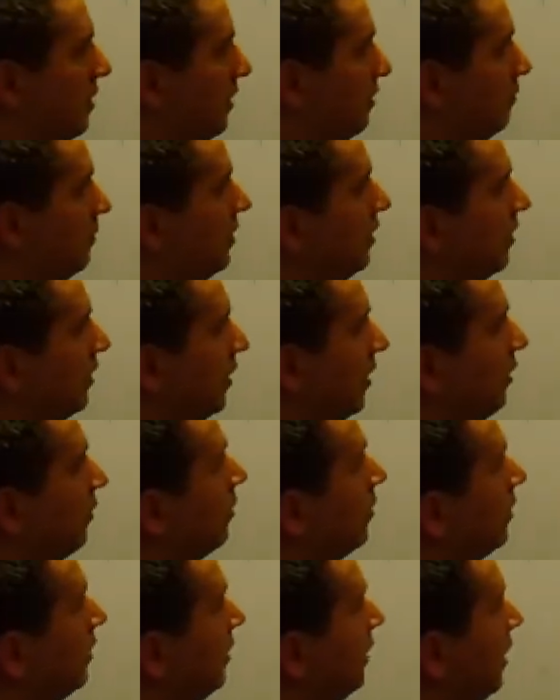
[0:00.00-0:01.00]
about a minute
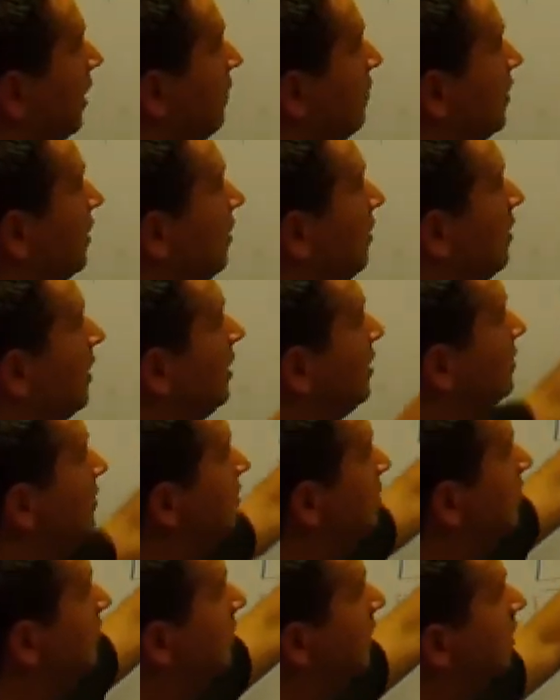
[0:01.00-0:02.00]
ago. Having a
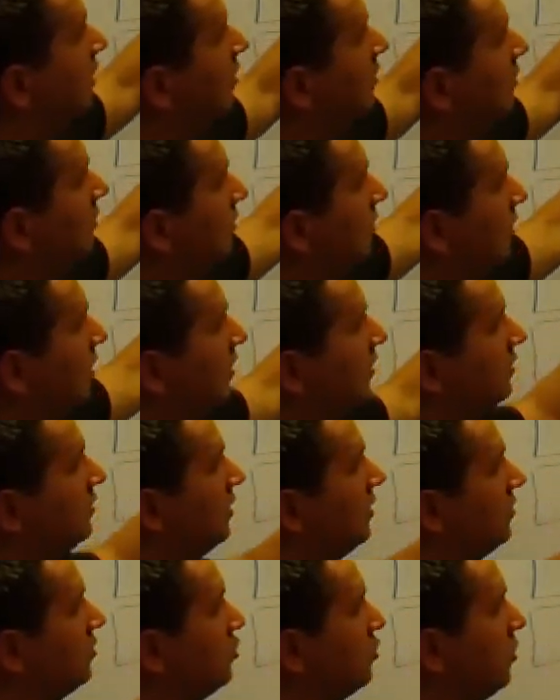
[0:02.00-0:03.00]
nice, clean,
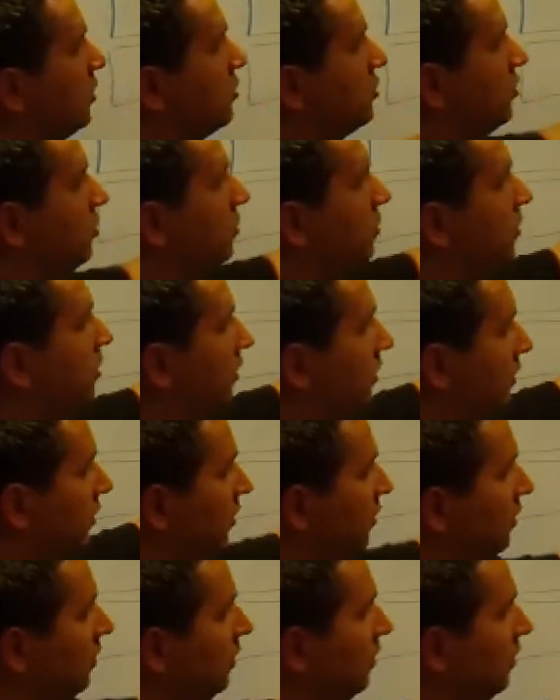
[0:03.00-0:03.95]
content-structured